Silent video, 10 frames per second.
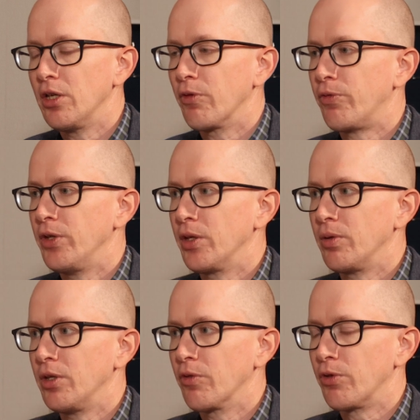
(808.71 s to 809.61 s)
If
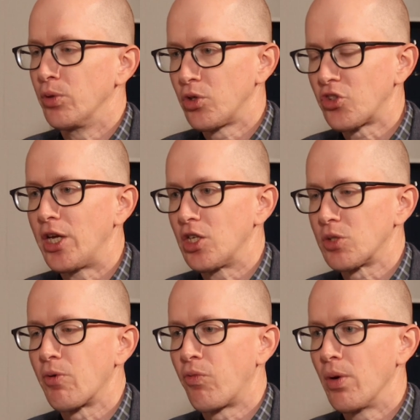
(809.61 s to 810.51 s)
it looks like it's
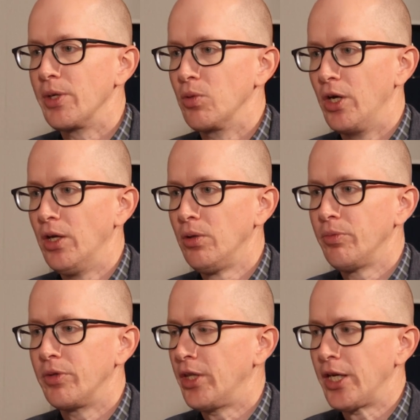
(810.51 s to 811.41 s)
performing
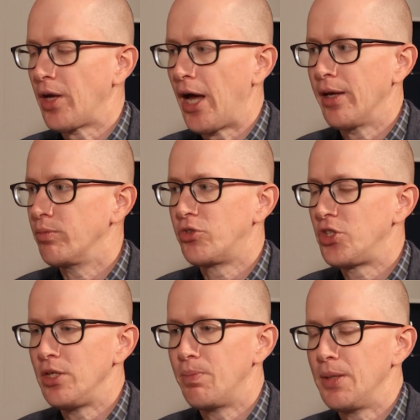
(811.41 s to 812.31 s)
well, like I
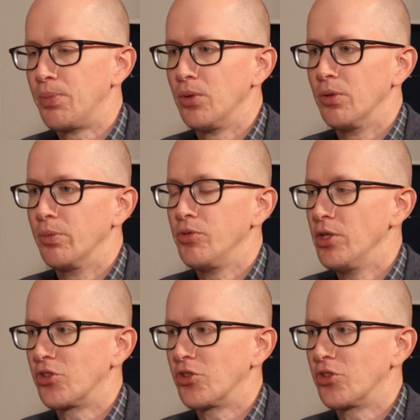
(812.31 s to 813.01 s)
see people,